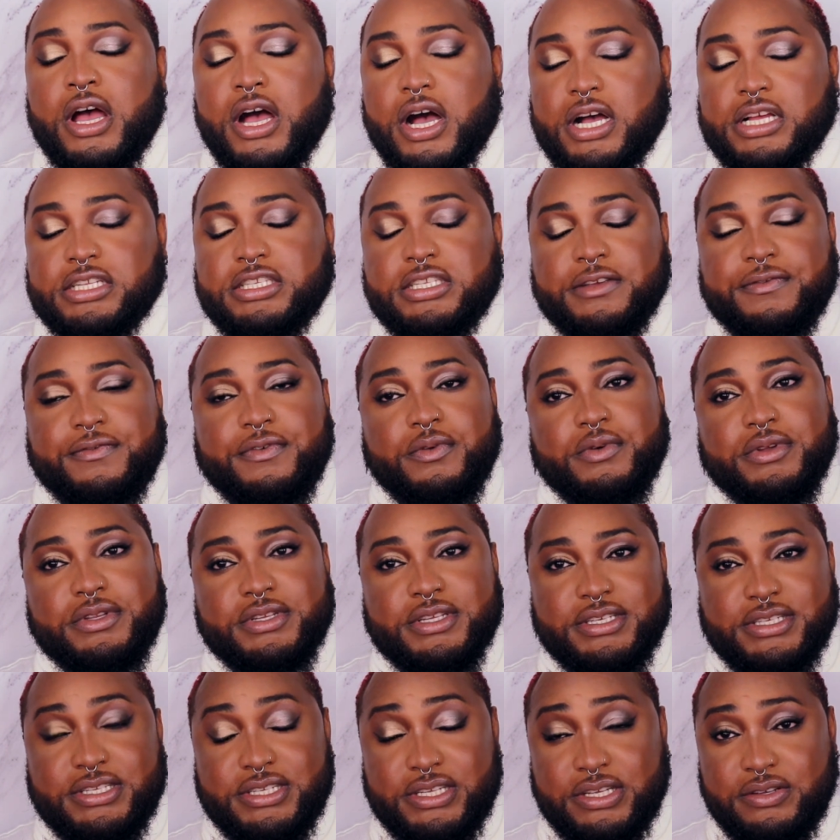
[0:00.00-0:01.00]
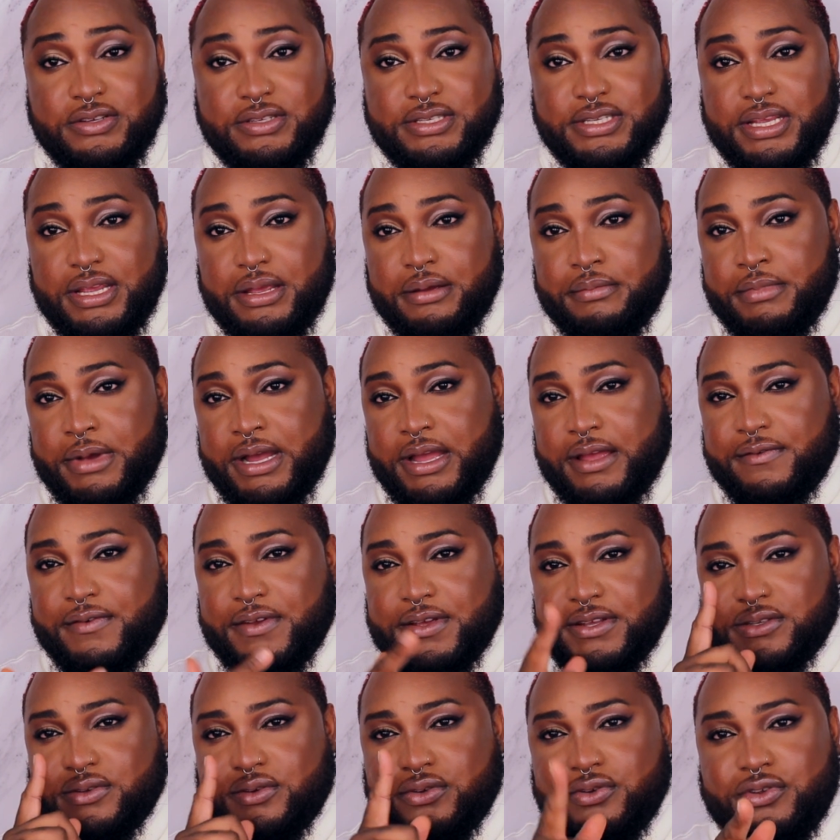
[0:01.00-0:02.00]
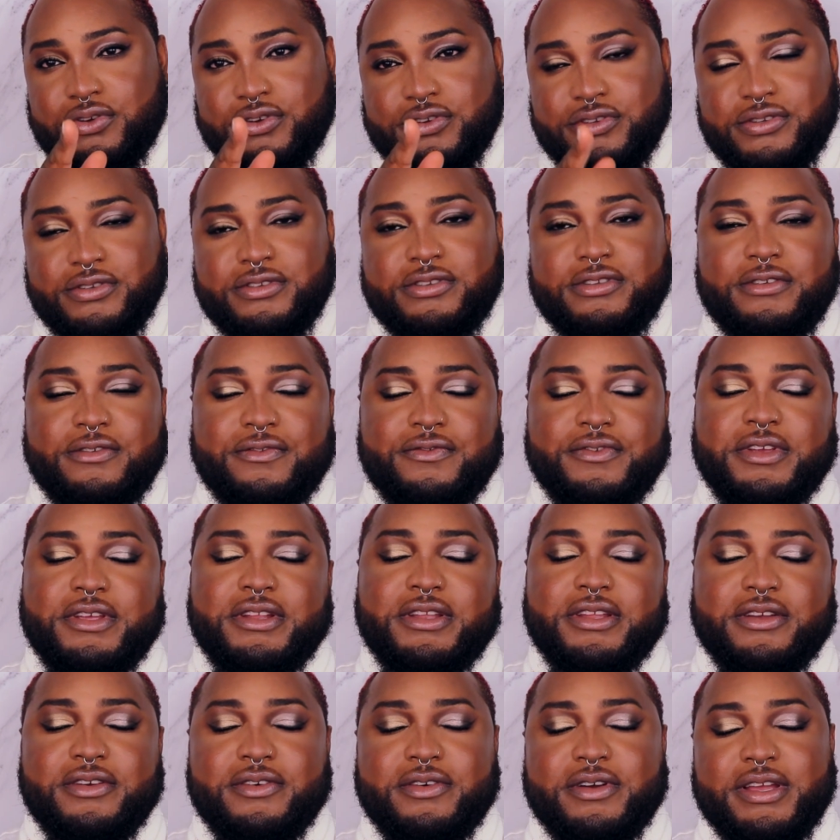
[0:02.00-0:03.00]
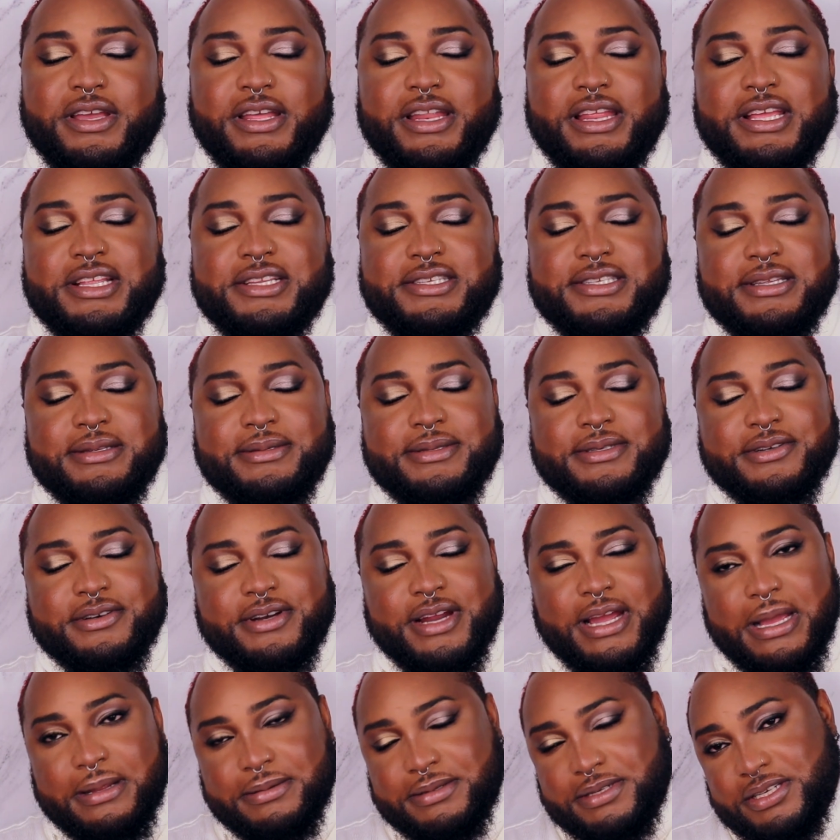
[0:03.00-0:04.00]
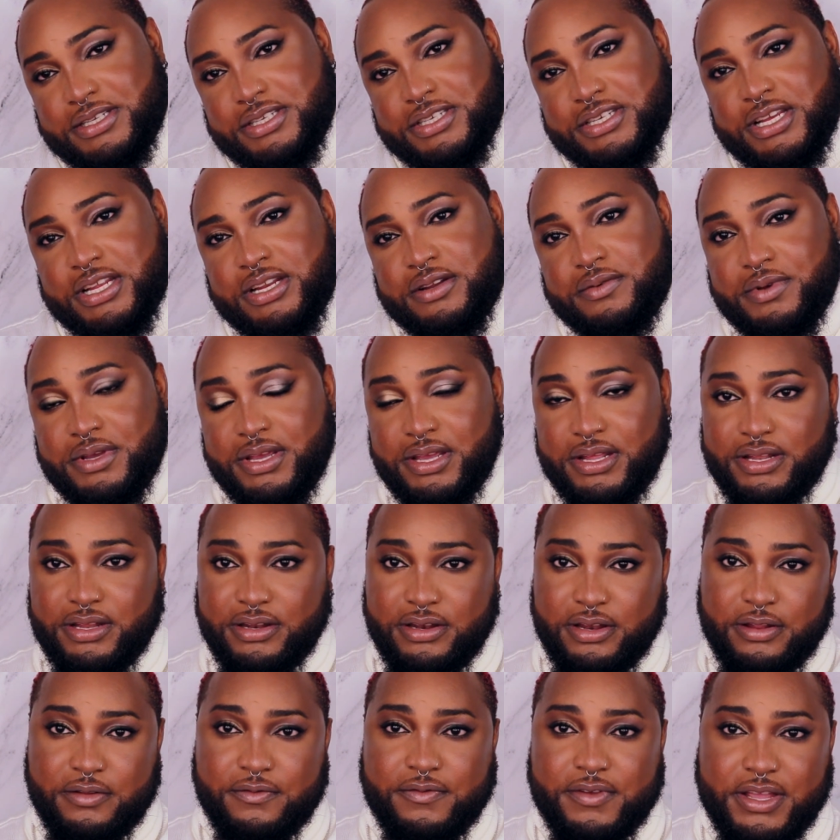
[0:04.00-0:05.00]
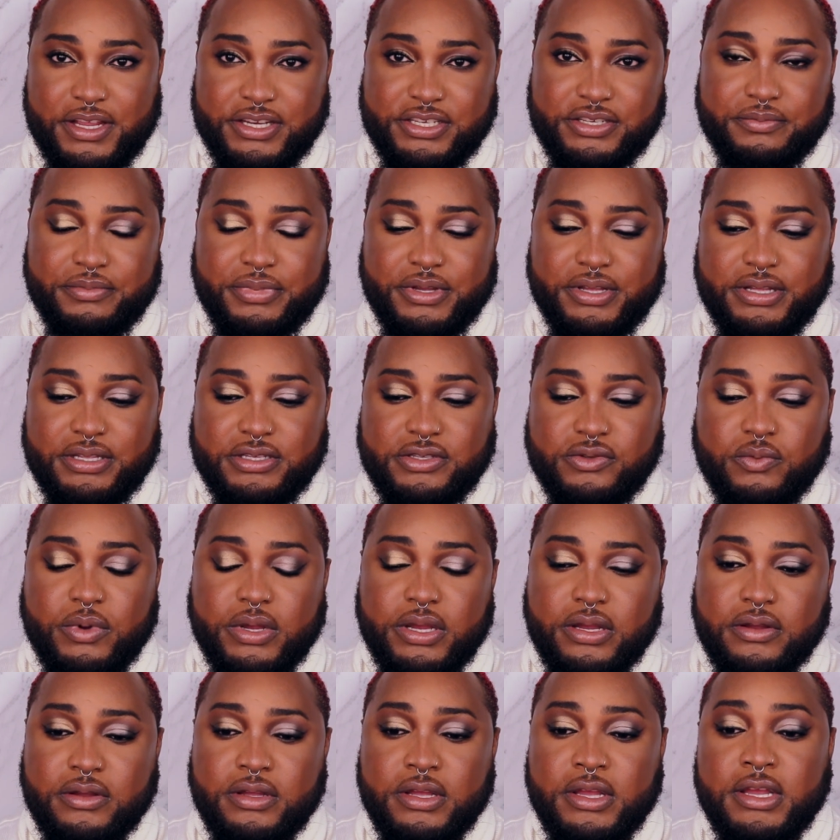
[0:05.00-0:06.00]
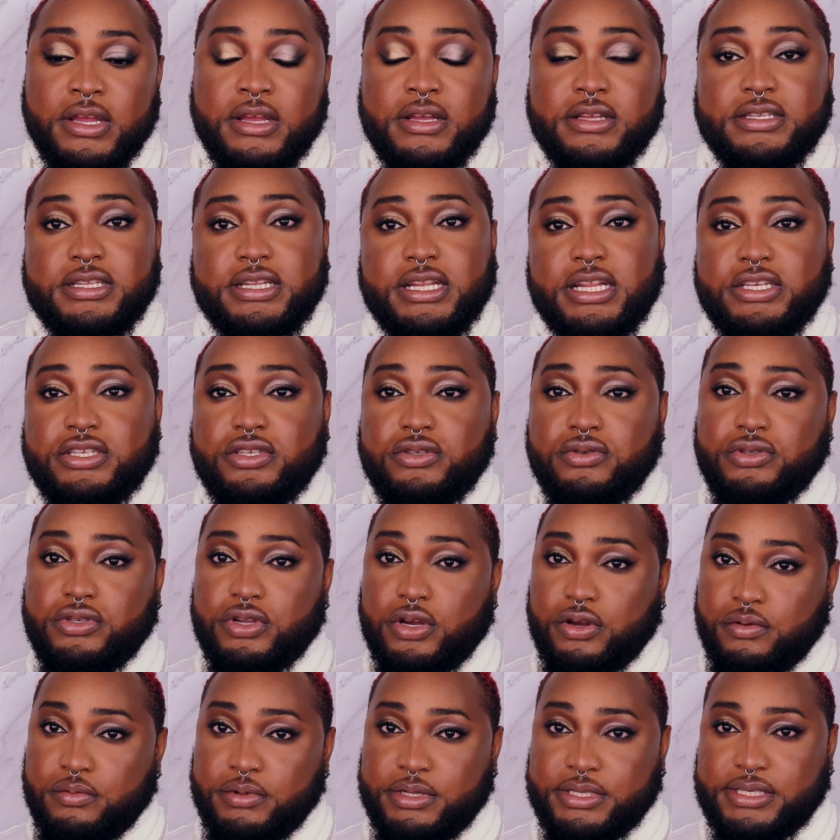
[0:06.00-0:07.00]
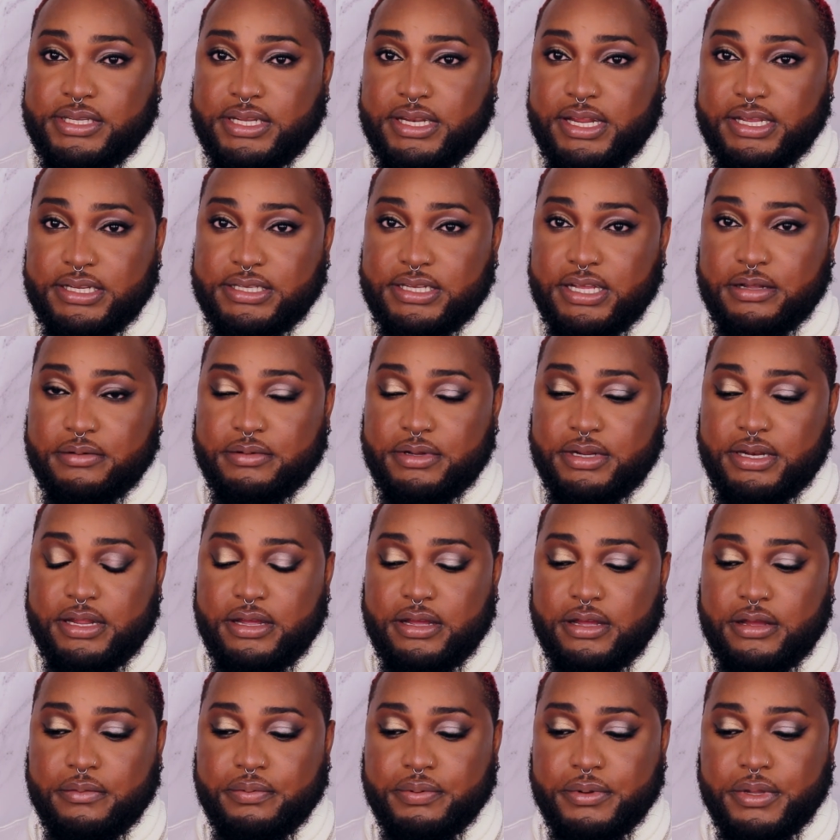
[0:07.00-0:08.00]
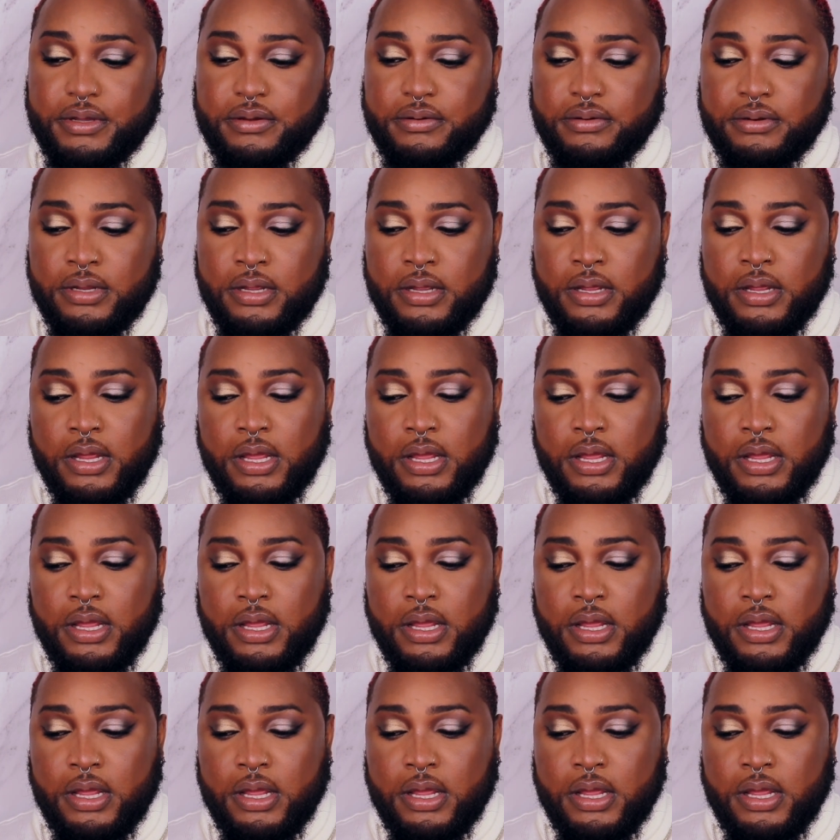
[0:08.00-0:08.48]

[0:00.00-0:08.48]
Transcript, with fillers: Also, if you want to continue seeing my face on your YouTube feed, then go ahead and subscribe to the channel and hit the notification bell as well so that you don't miss the next time that I upload.